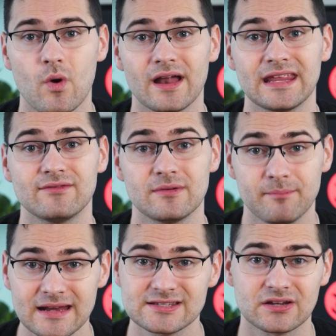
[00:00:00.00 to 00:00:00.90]
you want even
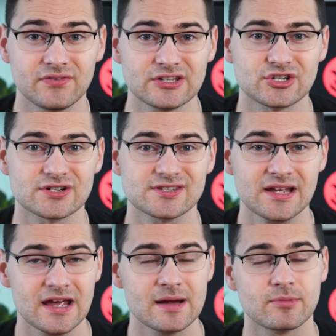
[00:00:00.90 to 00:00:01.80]
basic features,
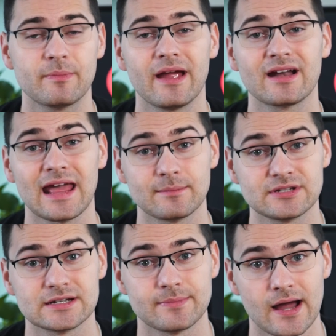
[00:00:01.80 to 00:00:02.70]
prepare to empty your